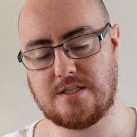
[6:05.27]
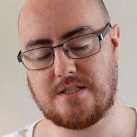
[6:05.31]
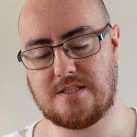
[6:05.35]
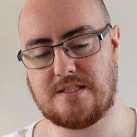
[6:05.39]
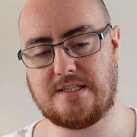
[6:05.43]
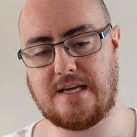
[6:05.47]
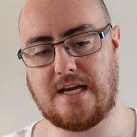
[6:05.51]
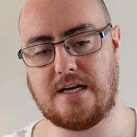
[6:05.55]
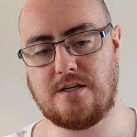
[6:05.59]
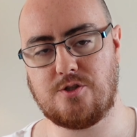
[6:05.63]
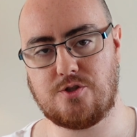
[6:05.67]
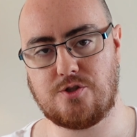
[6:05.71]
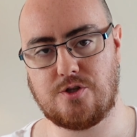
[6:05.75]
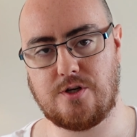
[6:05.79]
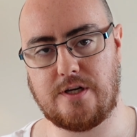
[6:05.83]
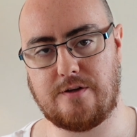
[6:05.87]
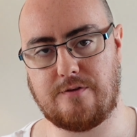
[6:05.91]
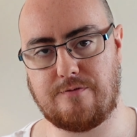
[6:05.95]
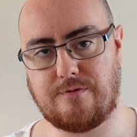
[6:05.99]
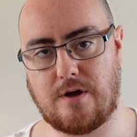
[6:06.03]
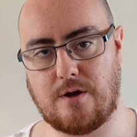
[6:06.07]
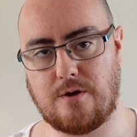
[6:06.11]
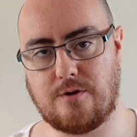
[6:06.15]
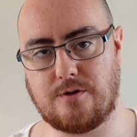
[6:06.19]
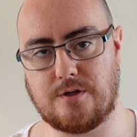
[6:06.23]
centrally
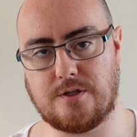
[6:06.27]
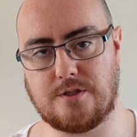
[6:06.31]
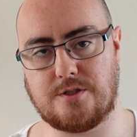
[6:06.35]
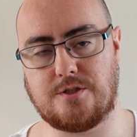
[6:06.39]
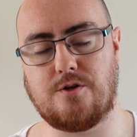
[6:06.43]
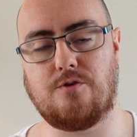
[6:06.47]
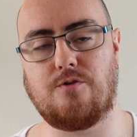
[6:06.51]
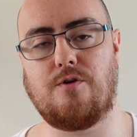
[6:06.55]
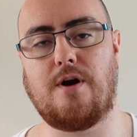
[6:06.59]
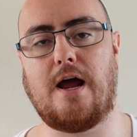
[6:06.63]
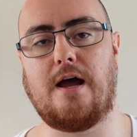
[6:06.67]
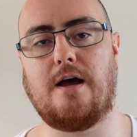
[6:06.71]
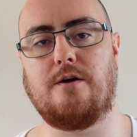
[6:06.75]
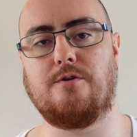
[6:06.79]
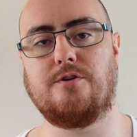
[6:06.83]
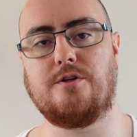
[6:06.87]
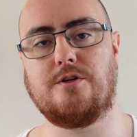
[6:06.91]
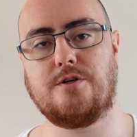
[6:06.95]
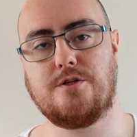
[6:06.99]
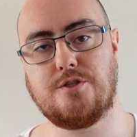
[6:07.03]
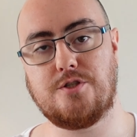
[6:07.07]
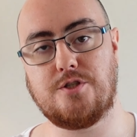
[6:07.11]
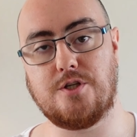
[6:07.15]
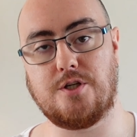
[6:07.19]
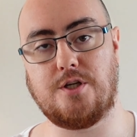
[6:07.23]
focused around
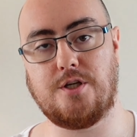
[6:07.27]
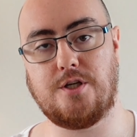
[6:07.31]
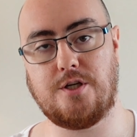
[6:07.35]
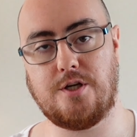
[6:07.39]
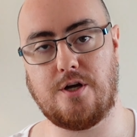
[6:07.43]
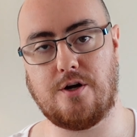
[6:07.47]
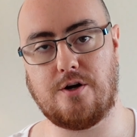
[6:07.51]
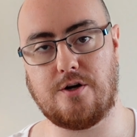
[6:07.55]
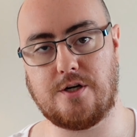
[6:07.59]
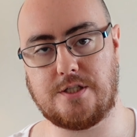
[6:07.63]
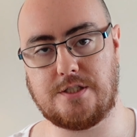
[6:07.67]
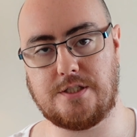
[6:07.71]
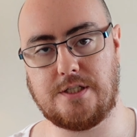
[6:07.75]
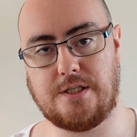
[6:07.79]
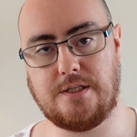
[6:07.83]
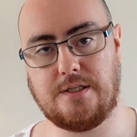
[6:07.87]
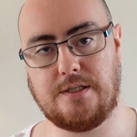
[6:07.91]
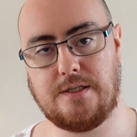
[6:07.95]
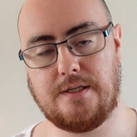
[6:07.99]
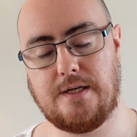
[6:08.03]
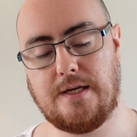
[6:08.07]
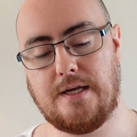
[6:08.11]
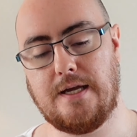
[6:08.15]
security.